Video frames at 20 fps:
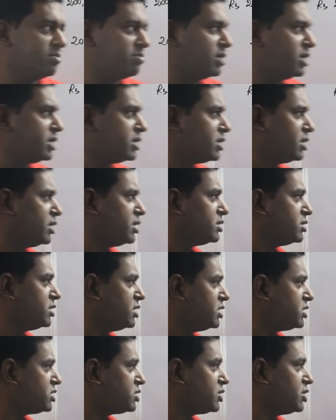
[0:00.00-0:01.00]
But
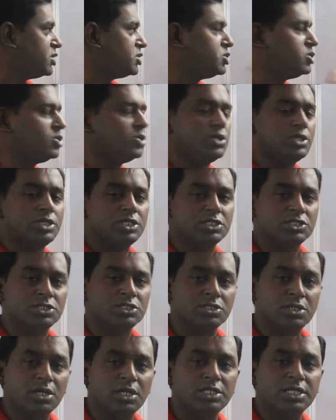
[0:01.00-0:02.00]
this ratio is
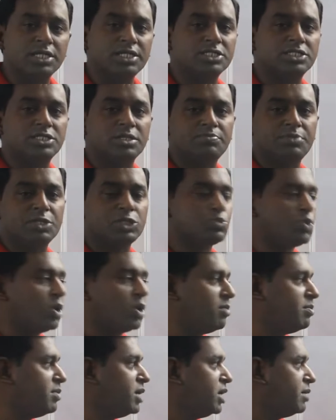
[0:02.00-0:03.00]
not in its simplest
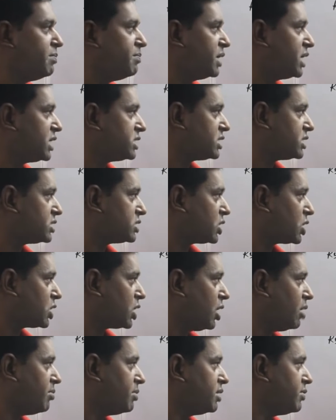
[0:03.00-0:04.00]
form because there is a
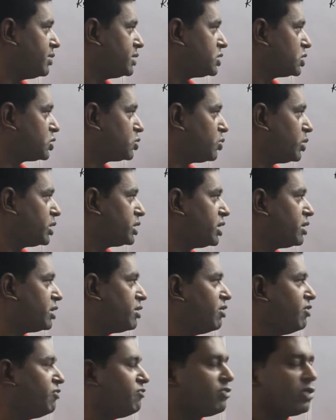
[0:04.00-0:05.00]
common divisor
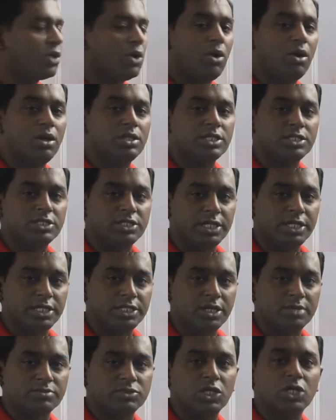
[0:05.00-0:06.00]
200 for all the 3
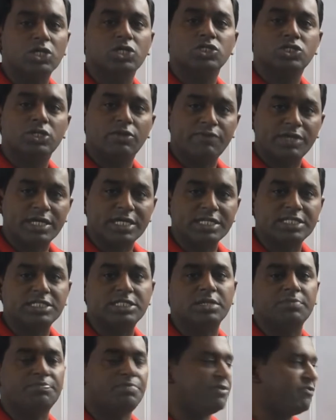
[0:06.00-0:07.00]
terms, so we can
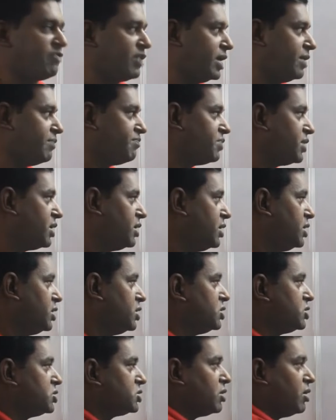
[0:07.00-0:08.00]
simplify.
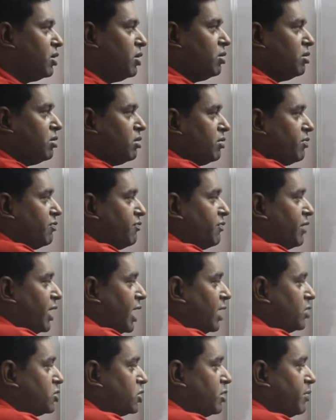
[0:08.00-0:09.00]
So we
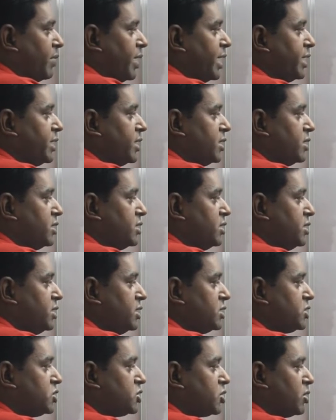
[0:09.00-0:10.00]
have to divide
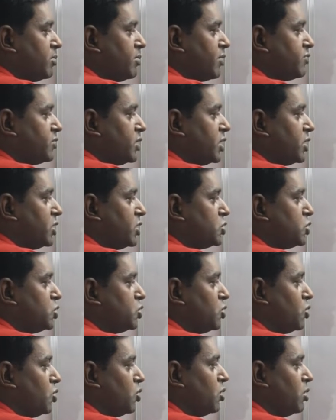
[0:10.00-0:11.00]
each term of the
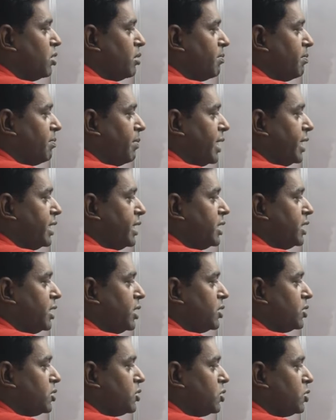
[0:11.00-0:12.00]
ratio by
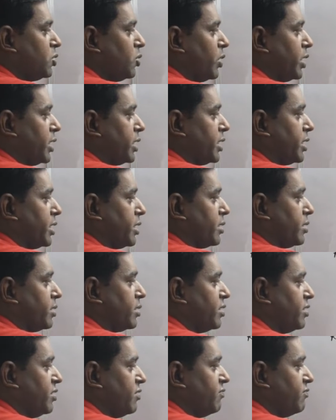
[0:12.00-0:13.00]
200,
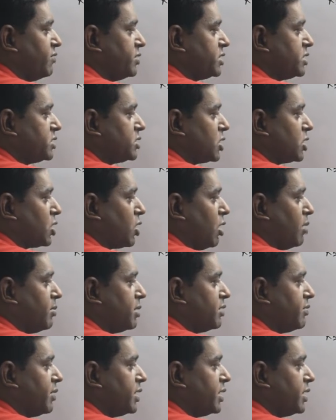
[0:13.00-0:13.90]
which is a common